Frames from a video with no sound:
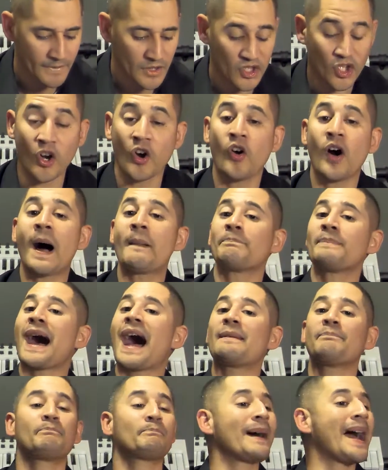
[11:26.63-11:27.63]
So I'm
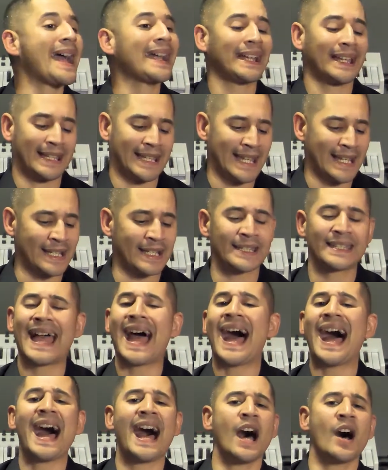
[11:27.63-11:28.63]
not backing
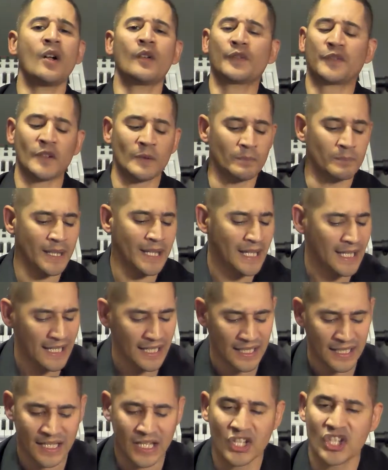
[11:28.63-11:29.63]
down from
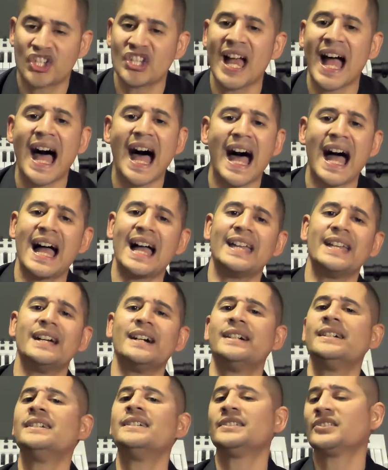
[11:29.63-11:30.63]
any
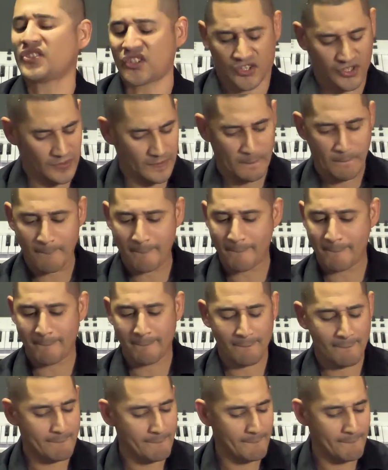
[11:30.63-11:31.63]
giants.
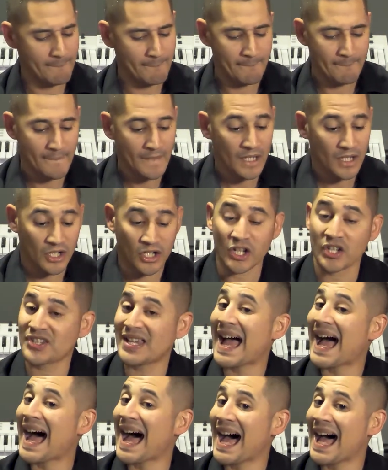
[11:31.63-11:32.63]
Cause
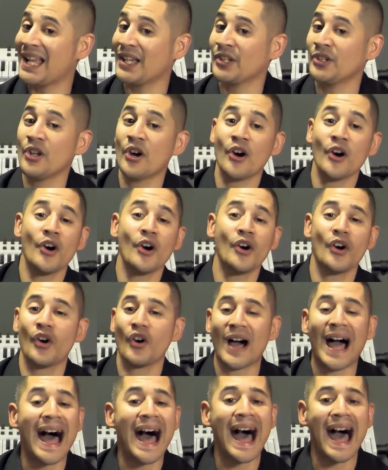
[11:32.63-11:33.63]
I know
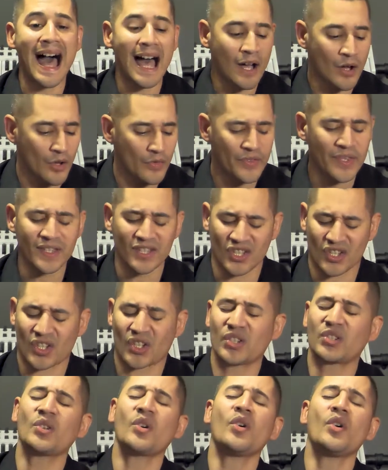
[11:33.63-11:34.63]
how this
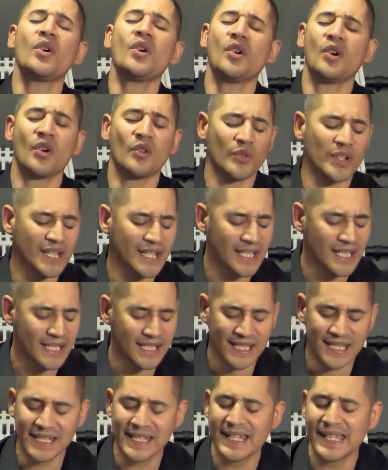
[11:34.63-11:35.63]
story
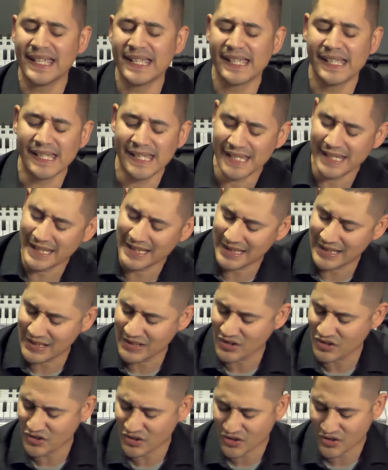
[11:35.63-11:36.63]

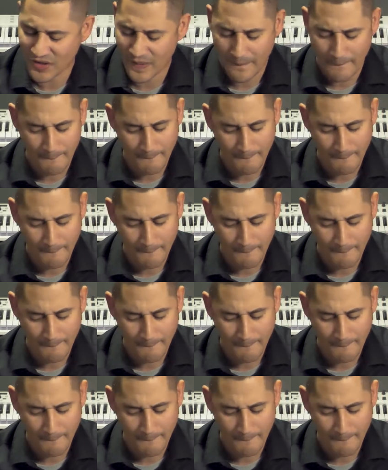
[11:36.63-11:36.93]
ends.